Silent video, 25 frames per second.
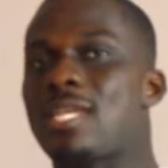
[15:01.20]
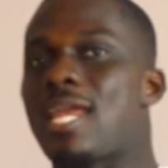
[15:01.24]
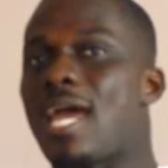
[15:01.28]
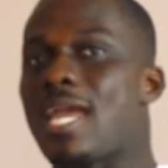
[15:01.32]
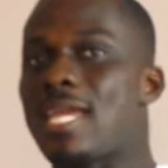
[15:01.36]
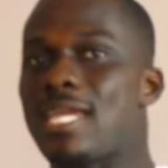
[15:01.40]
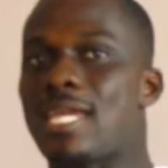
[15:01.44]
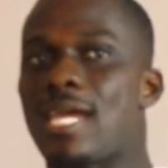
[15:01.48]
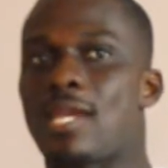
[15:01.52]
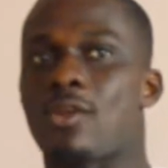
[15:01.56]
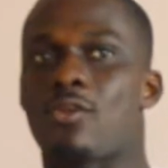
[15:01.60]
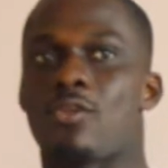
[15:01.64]
that
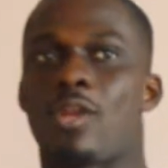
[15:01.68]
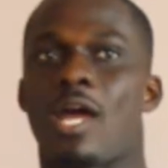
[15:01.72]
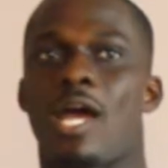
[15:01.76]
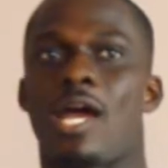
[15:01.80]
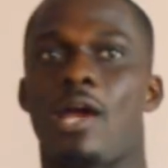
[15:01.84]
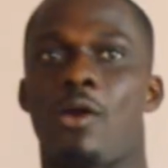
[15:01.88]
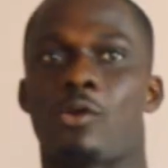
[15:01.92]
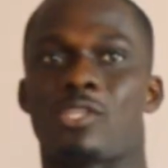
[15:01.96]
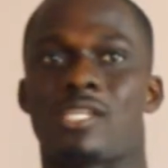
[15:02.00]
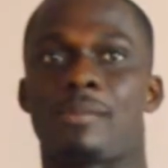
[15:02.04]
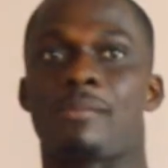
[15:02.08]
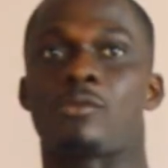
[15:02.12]
year, no,
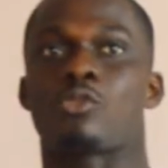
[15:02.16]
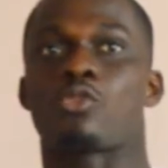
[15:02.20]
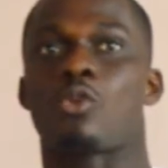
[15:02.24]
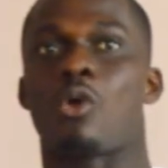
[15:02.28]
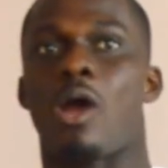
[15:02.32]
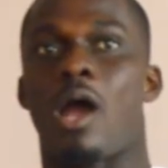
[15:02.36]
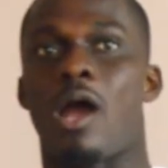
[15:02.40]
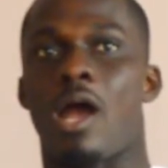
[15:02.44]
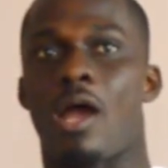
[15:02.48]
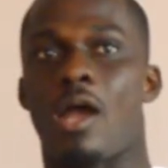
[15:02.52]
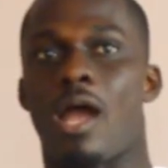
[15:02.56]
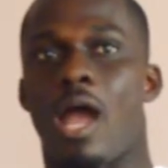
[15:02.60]
I was
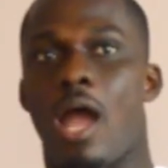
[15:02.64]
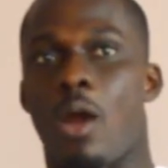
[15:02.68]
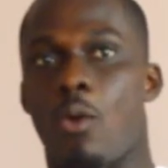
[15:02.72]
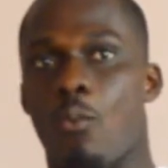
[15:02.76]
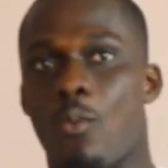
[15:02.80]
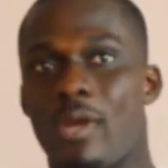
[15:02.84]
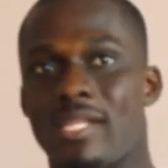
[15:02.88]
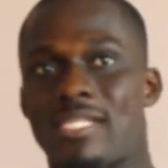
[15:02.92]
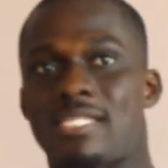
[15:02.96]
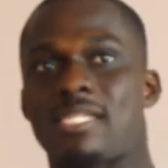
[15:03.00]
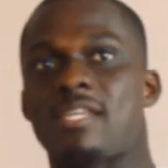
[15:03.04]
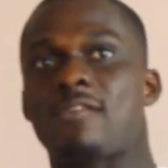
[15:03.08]

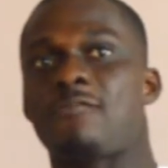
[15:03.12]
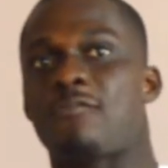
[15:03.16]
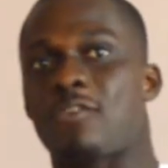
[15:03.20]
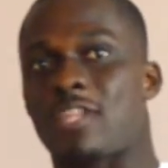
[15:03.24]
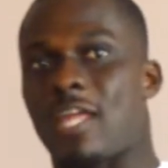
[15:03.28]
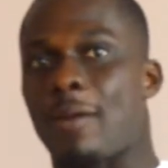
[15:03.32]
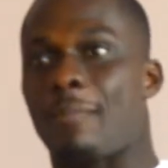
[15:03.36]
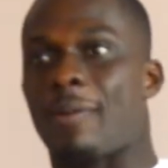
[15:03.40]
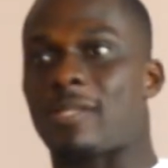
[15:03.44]
waiting for that